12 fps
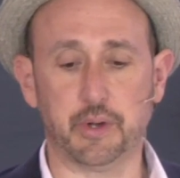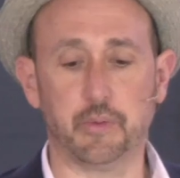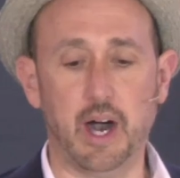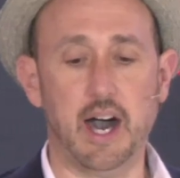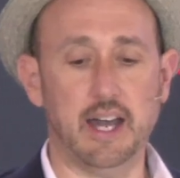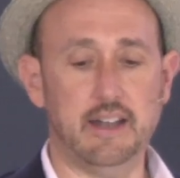would
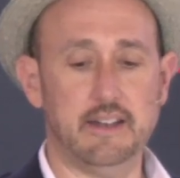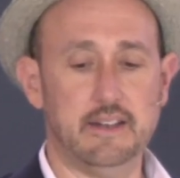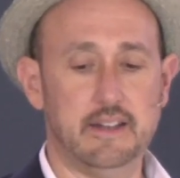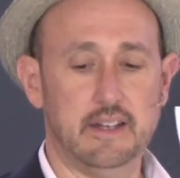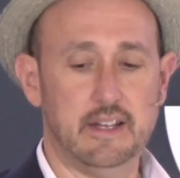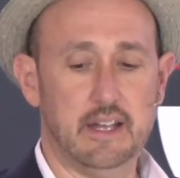want
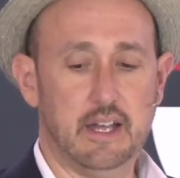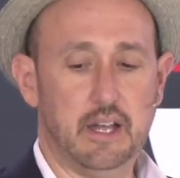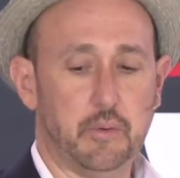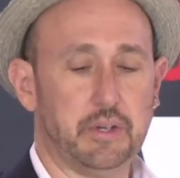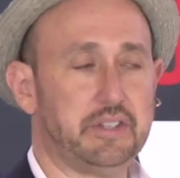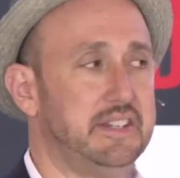
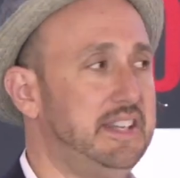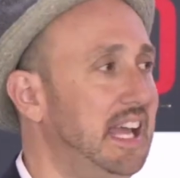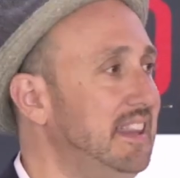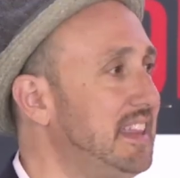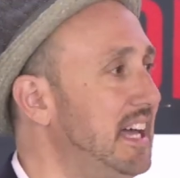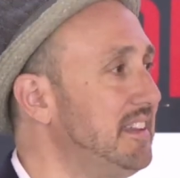was to
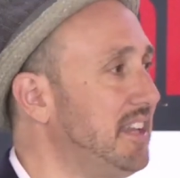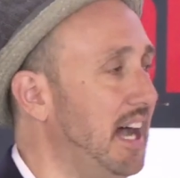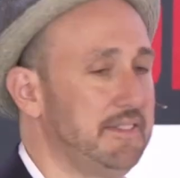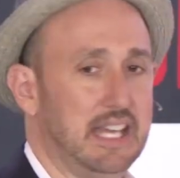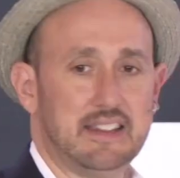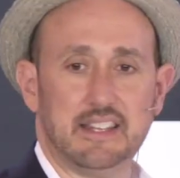take that
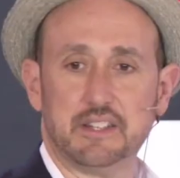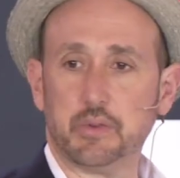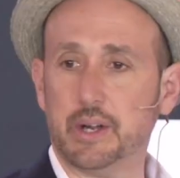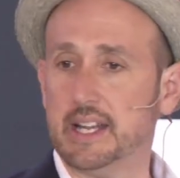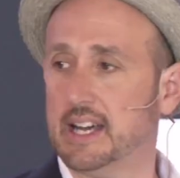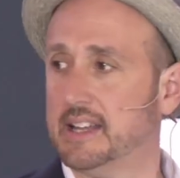time, take these
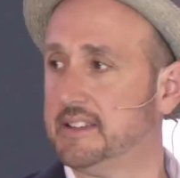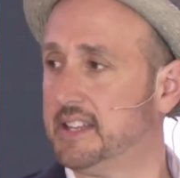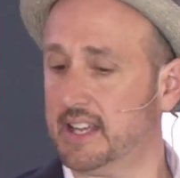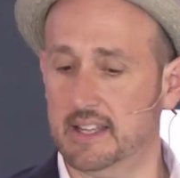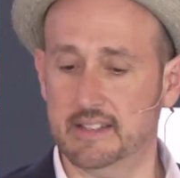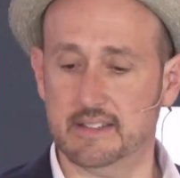29
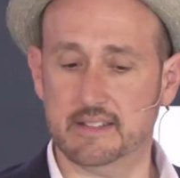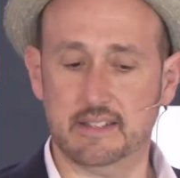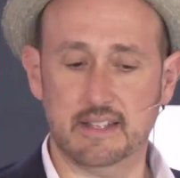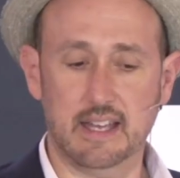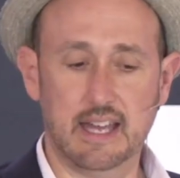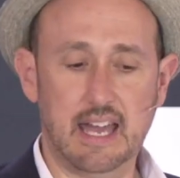seconds,
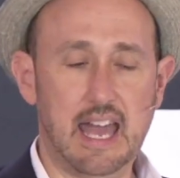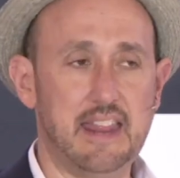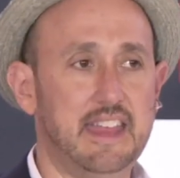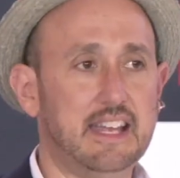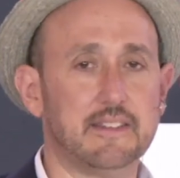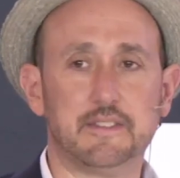and
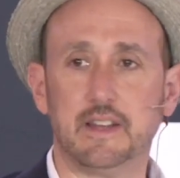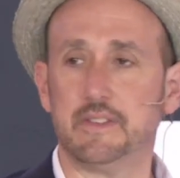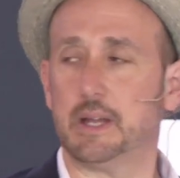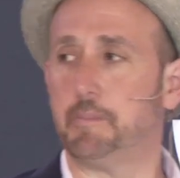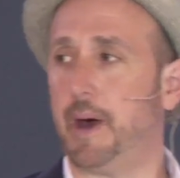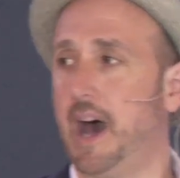think of
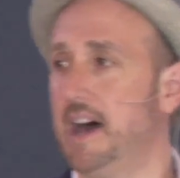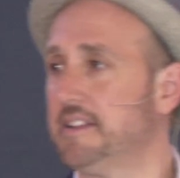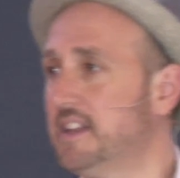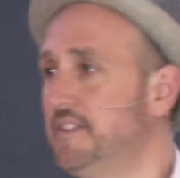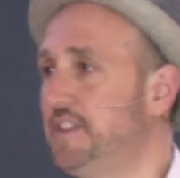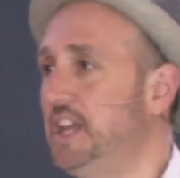something
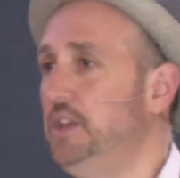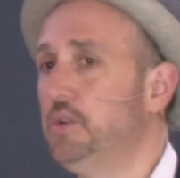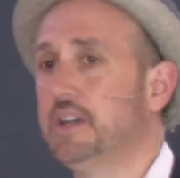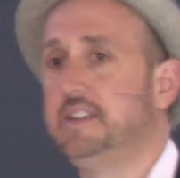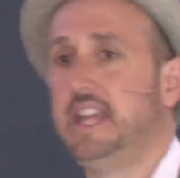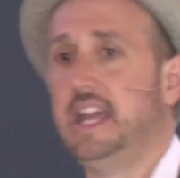positive that you
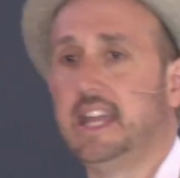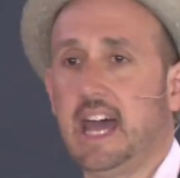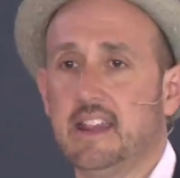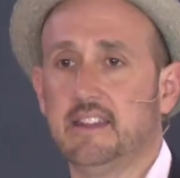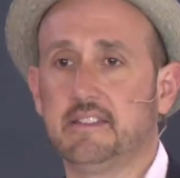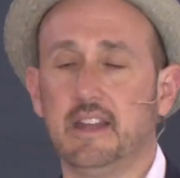could take
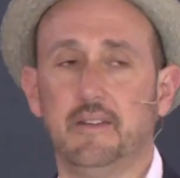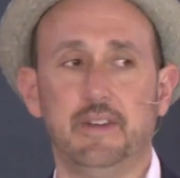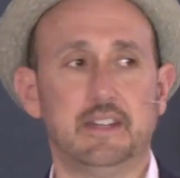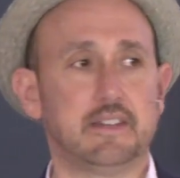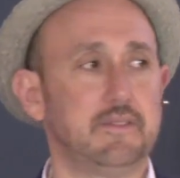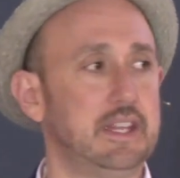out of this
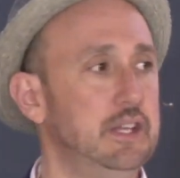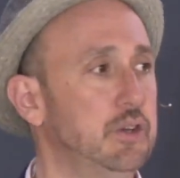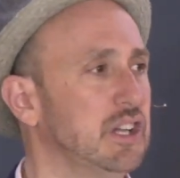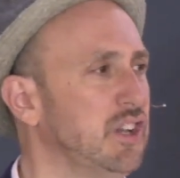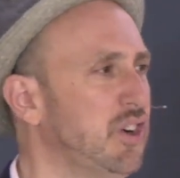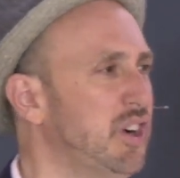summit, something you
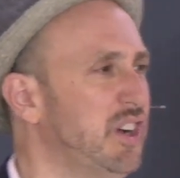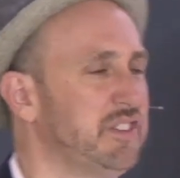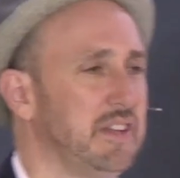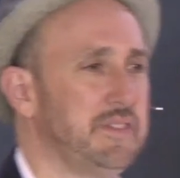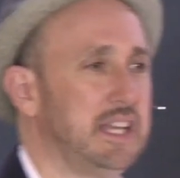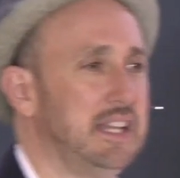can learn, or
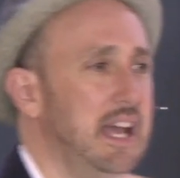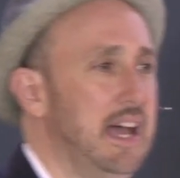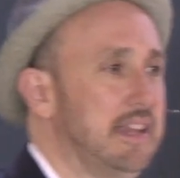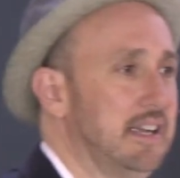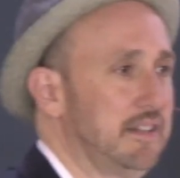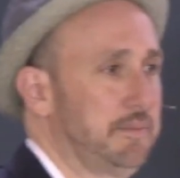something
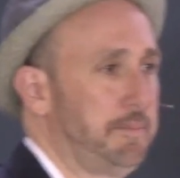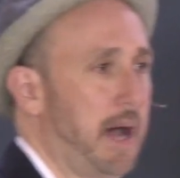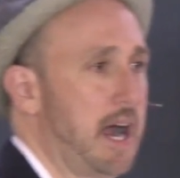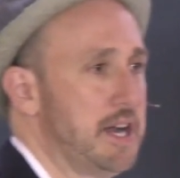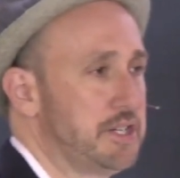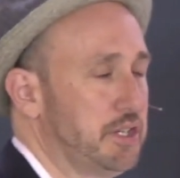that
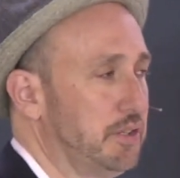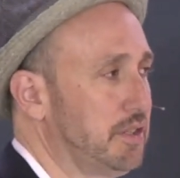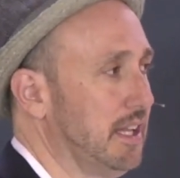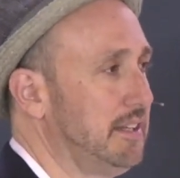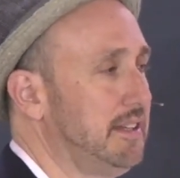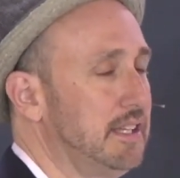inspires you.
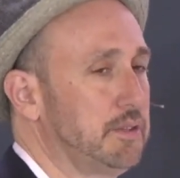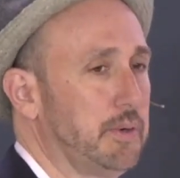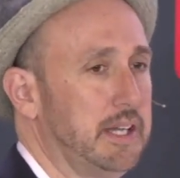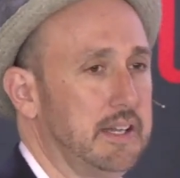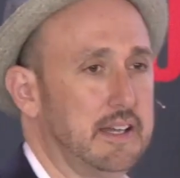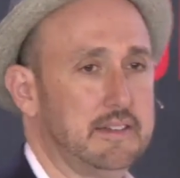So let's take
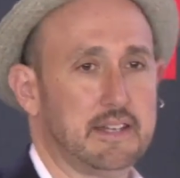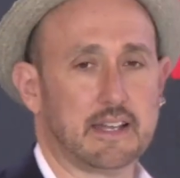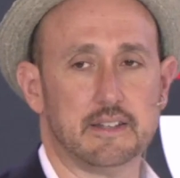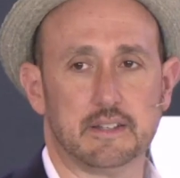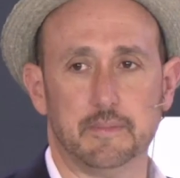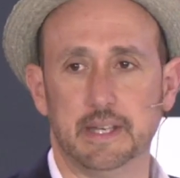29
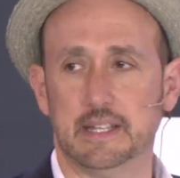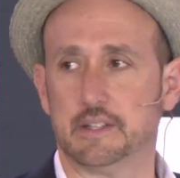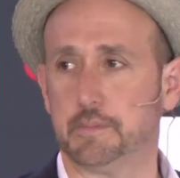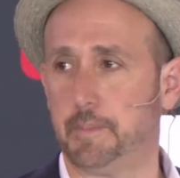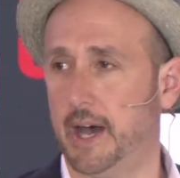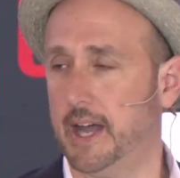seconds to be
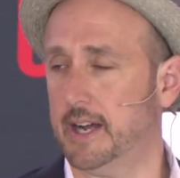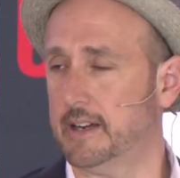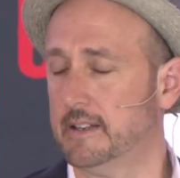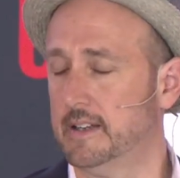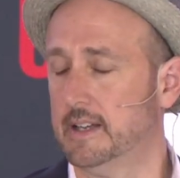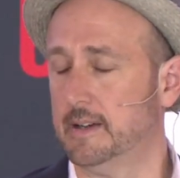
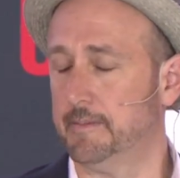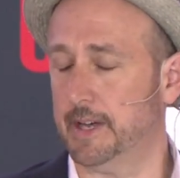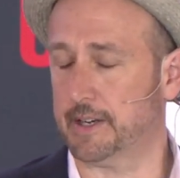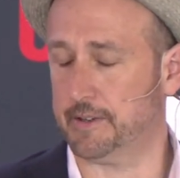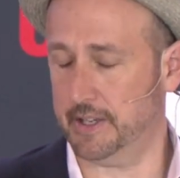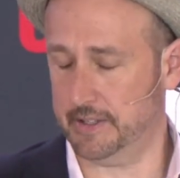inspired
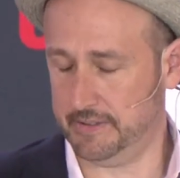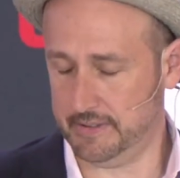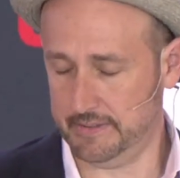by Chris.